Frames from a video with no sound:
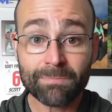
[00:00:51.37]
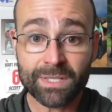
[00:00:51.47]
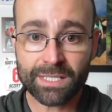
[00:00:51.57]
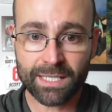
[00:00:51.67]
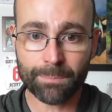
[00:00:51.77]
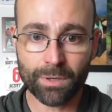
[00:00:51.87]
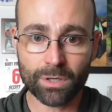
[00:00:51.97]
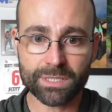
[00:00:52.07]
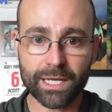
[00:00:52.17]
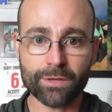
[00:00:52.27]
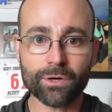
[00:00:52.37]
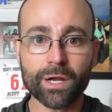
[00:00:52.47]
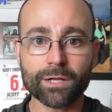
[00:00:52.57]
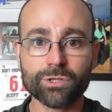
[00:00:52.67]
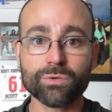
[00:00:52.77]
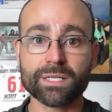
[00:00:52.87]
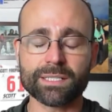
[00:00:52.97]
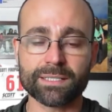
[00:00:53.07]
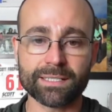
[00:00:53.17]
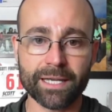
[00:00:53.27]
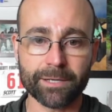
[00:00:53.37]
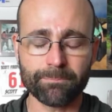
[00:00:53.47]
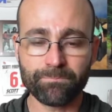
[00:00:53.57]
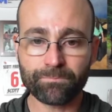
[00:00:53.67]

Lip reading: skip it all together and do this instead.